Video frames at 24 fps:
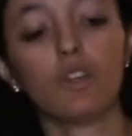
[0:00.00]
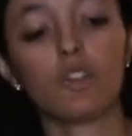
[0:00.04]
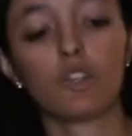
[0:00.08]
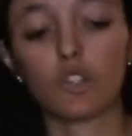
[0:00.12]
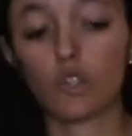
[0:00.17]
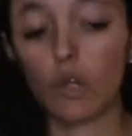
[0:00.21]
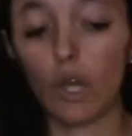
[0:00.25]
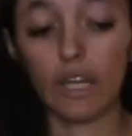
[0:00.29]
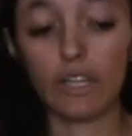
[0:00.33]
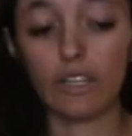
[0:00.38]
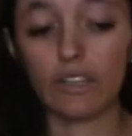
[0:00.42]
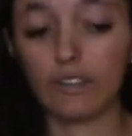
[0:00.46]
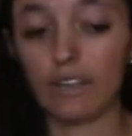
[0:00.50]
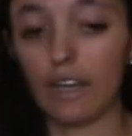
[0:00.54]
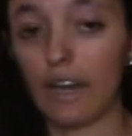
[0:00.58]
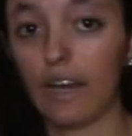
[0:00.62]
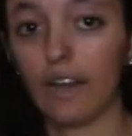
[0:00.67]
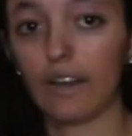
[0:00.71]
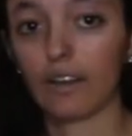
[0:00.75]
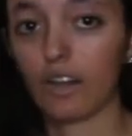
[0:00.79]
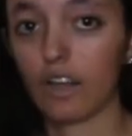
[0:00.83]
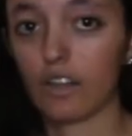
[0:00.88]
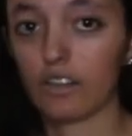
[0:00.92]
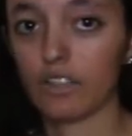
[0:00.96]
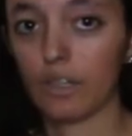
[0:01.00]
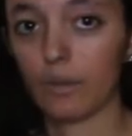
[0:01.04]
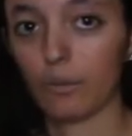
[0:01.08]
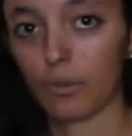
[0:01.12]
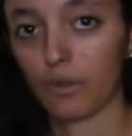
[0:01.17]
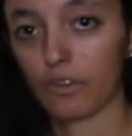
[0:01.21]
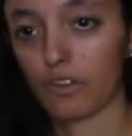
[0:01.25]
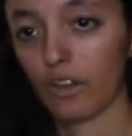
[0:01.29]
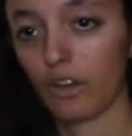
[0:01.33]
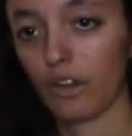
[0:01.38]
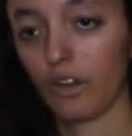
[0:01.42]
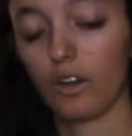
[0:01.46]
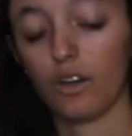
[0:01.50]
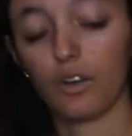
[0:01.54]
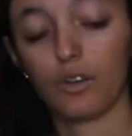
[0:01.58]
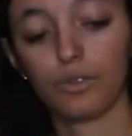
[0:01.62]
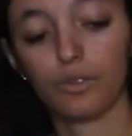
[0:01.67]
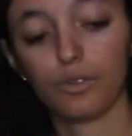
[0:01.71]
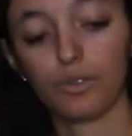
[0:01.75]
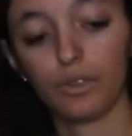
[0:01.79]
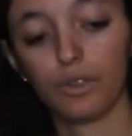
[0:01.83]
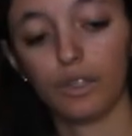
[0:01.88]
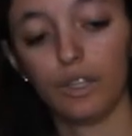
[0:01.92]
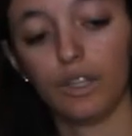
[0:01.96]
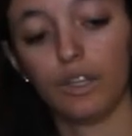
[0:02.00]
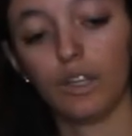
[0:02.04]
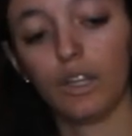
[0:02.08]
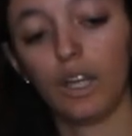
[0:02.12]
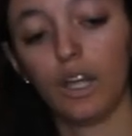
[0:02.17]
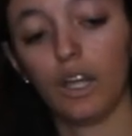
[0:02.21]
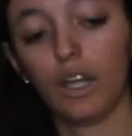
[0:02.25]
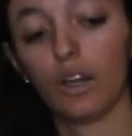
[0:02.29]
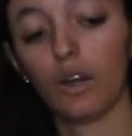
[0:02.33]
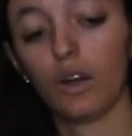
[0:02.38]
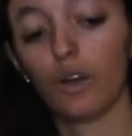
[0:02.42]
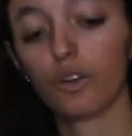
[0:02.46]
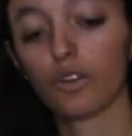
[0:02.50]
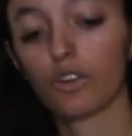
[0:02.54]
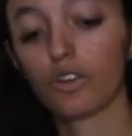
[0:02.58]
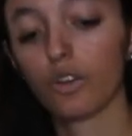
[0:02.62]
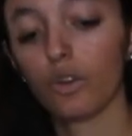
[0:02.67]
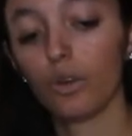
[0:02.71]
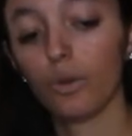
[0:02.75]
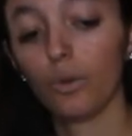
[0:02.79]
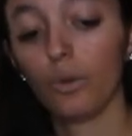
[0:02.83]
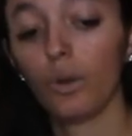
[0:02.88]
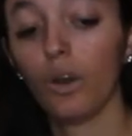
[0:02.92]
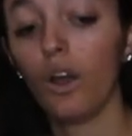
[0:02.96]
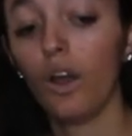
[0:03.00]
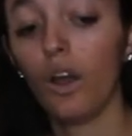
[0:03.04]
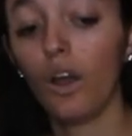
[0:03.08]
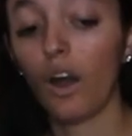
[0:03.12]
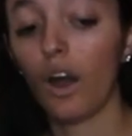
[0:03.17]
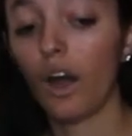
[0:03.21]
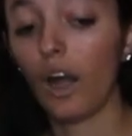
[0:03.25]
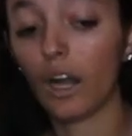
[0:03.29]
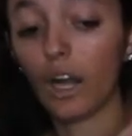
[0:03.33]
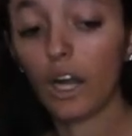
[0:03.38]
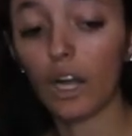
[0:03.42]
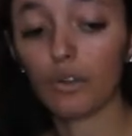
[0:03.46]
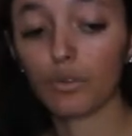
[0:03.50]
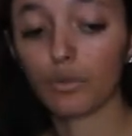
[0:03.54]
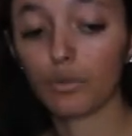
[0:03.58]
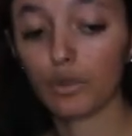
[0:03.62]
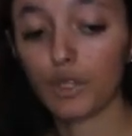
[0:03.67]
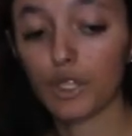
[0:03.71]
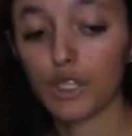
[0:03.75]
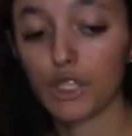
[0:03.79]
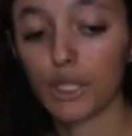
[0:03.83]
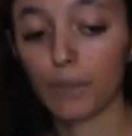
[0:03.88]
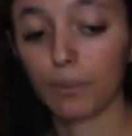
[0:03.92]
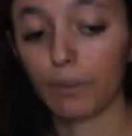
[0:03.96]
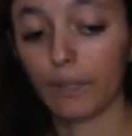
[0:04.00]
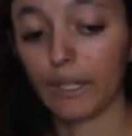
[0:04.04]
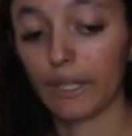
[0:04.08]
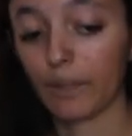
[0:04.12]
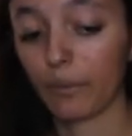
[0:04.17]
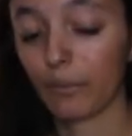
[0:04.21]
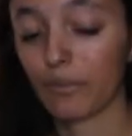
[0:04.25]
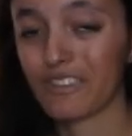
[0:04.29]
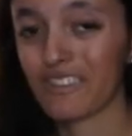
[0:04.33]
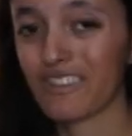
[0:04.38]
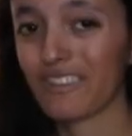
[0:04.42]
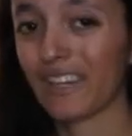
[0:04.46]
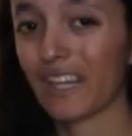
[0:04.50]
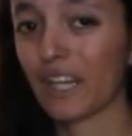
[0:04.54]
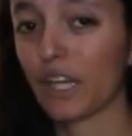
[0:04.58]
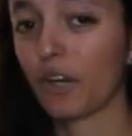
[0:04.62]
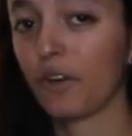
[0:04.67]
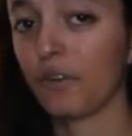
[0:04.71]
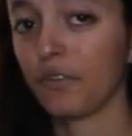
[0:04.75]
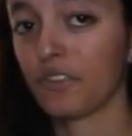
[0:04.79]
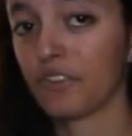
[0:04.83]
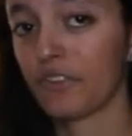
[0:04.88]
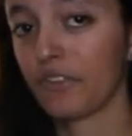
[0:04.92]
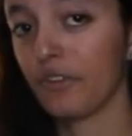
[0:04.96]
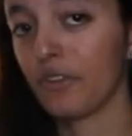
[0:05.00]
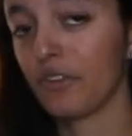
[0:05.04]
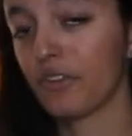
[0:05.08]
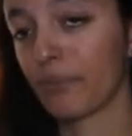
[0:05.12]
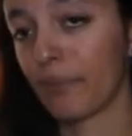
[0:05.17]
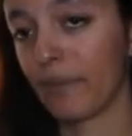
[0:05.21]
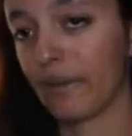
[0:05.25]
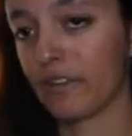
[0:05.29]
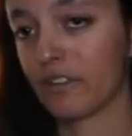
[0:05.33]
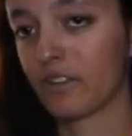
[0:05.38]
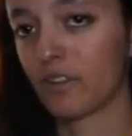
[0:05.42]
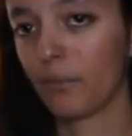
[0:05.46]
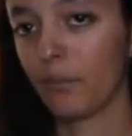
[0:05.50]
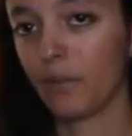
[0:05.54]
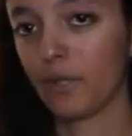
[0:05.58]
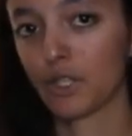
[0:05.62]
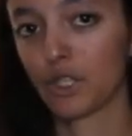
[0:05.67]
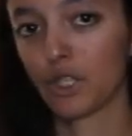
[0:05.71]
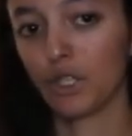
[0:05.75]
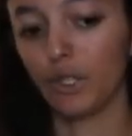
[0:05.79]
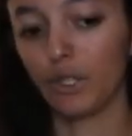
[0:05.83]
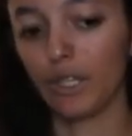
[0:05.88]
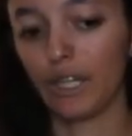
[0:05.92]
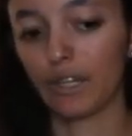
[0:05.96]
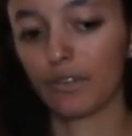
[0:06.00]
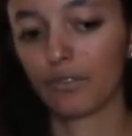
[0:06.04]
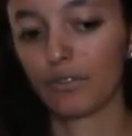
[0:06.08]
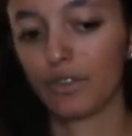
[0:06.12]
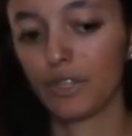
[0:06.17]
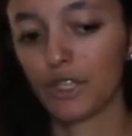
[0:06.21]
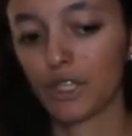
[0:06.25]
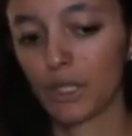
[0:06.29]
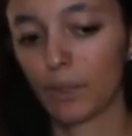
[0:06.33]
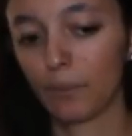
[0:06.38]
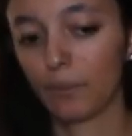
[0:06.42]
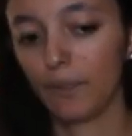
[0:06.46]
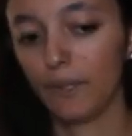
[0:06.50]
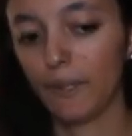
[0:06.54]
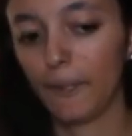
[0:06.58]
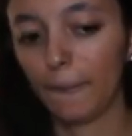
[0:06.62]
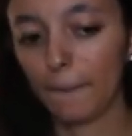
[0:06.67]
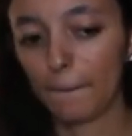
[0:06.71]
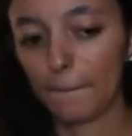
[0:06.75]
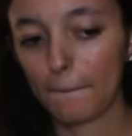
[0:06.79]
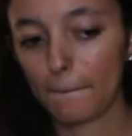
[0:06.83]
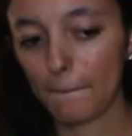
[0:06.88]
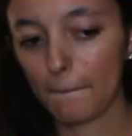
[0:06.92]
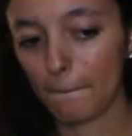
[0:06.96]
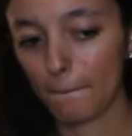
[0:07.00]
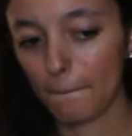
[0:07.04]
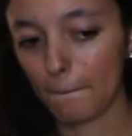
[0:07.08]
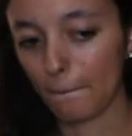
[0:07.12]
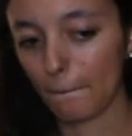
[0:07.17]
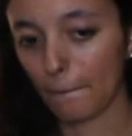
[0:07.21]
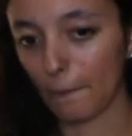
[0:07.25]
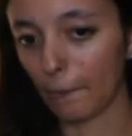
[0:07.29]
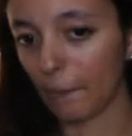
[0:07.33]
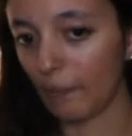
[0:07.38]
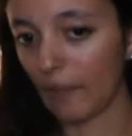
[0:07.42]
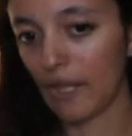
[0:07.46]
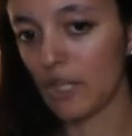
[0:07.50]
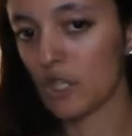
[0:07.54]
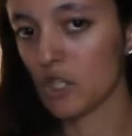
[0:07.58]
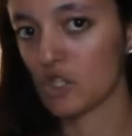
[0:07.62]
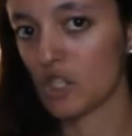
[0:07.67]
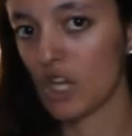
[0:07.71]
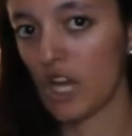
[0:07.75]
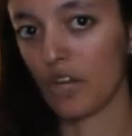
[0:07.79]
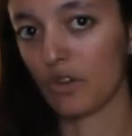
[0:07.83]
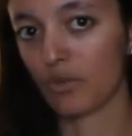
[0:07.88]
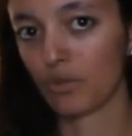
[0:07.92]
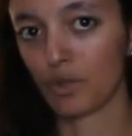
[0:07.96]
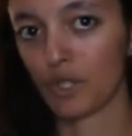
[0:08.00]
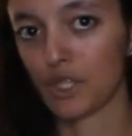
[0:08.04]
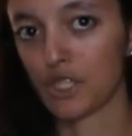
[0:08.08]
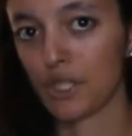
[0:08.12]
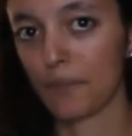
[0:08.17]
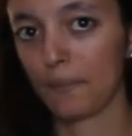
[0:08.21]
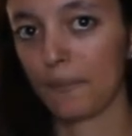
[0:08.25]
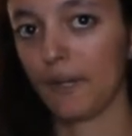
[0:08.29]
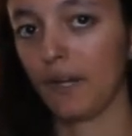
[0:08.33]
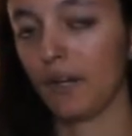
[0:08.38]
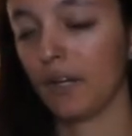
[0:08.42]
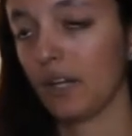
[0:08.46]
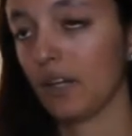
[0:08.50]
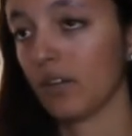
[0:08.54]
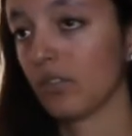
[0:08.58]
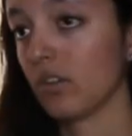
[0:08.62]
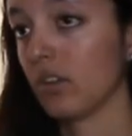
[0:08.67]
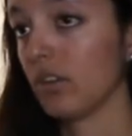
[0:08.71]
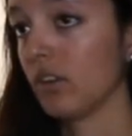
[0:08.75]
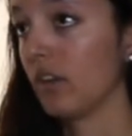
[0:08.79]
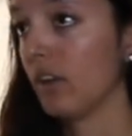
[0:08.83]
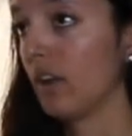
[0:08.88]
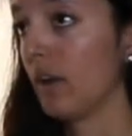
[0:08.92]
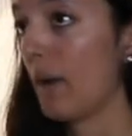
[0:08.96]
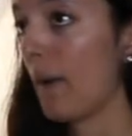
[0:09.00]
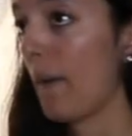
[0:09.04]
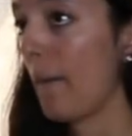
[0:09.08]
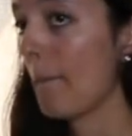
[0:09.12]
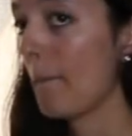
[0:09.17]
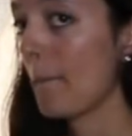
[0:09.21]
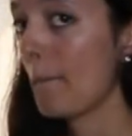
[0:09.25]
So I did that and got 10% off. And then also, I got free shipping and it wasn't like, oh, so you spend so much and you get free shipping. They just had free shipping on everything.